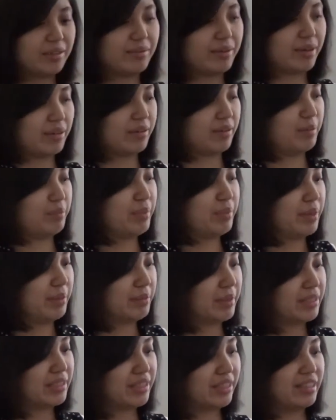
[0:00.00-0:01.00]
wear it with pretty
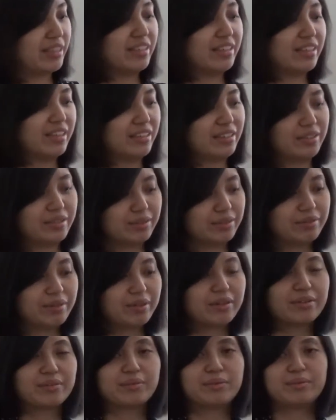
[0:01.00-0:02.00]
much anything. You can
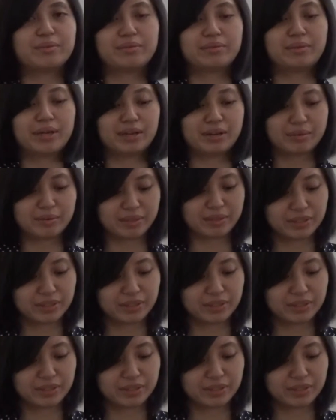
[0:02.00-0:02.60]
wear it with